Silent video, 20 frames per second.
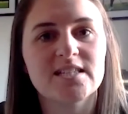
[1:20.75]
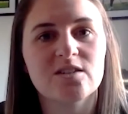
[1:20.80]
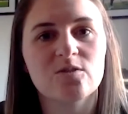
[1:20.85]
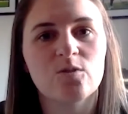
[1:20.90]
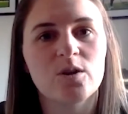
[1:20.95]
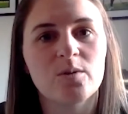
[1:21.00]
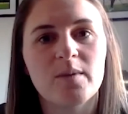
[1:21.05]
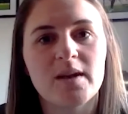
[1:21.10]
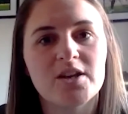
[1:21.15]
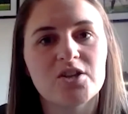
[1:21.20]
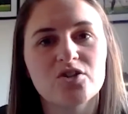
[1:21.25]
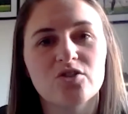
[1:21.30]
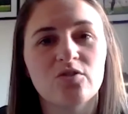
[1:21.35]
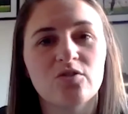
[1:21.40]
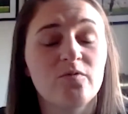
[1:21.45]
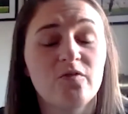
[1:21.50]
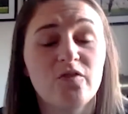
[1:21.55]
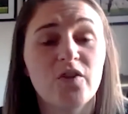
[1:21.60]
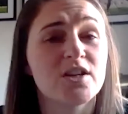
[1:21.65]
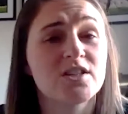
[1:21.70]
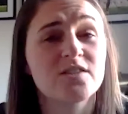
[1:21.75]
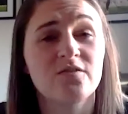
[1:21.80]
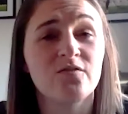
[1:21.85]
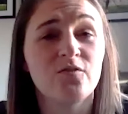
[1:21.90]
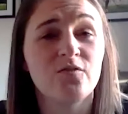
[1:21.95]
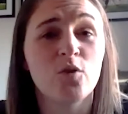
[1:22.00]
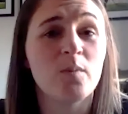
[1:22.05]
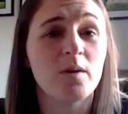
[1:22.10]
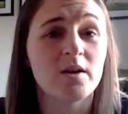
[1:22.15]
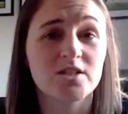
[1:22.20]
I want to make sure first and
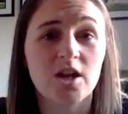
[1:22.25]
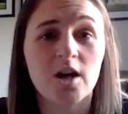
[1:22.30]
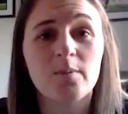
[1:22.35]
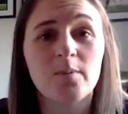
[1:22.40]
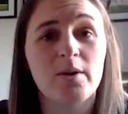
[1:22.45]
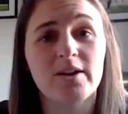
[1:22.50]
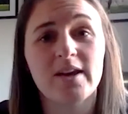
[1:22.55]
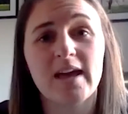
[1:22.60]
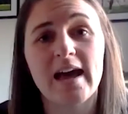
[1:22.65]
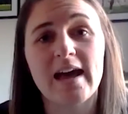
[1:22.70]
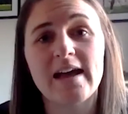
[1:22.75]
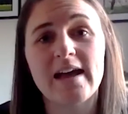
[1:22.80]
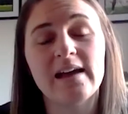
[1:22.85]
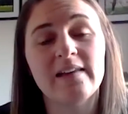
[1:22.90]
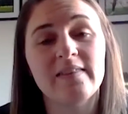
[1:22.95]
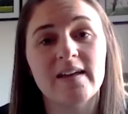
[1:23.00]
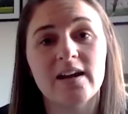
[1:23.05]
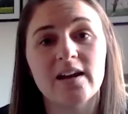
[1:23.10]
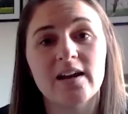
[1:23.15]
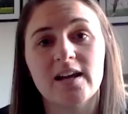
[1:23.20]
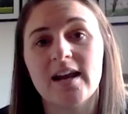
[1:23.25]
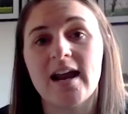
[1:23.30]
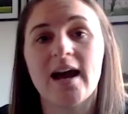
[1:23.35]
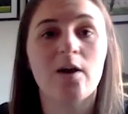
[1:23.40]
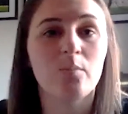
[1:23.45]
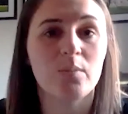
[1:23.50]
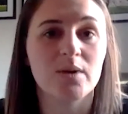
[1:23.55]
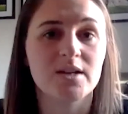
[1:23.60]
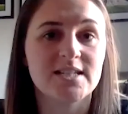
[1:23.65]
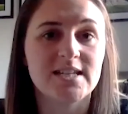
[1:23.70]
foremost I'm okay, and then I can
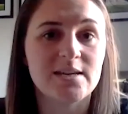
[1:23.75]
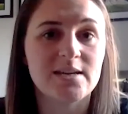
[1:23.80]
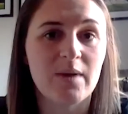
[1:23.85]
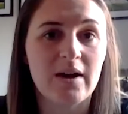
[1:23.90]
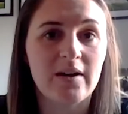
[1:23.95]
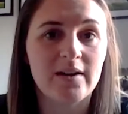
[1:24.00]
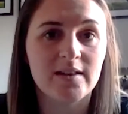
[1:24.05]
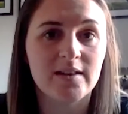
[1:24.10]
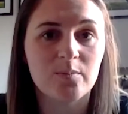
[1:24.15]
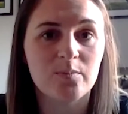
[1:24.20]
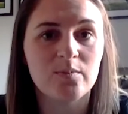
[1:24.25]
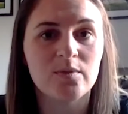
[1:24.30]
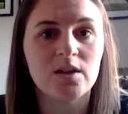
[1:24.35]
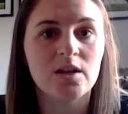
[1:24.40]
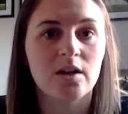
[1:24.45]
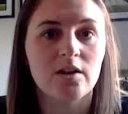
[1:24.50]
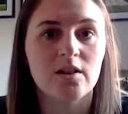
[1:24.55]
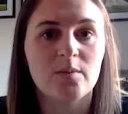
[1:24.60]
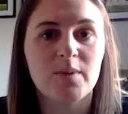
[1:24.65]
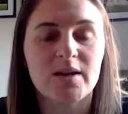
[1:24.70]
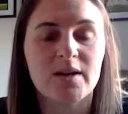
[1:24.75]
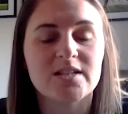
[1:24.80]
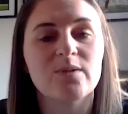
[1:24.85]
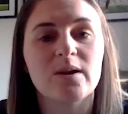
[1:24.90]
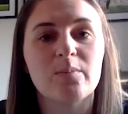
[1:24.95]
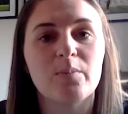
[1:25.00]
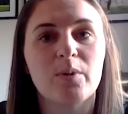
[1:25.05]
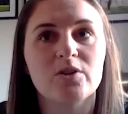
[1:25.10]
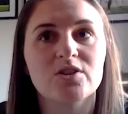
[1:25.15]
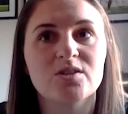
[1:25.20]
help my team out in the, the best way
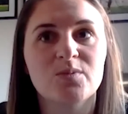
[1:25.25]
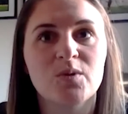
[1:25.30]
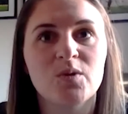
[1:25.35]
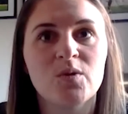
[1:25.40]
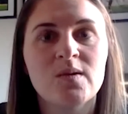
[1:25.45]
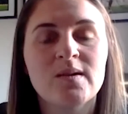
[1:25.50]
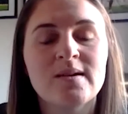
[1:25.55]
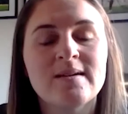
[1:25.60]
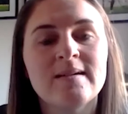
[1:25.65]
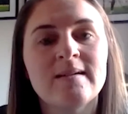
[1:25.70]
possible.